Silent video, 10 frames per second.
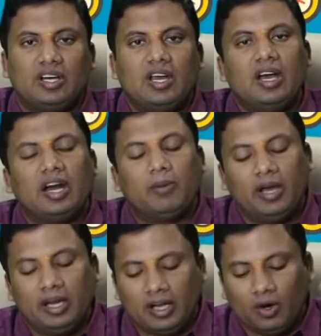
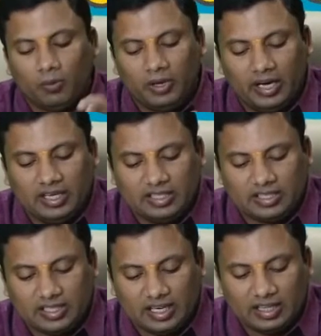Remaining how many digits
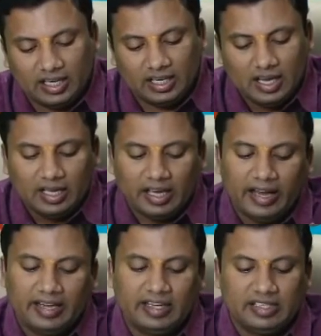are there?
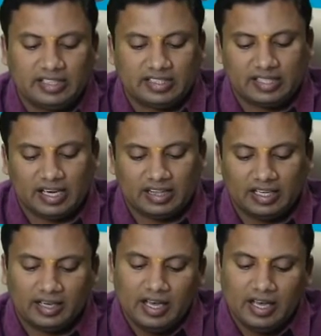8 digits are there.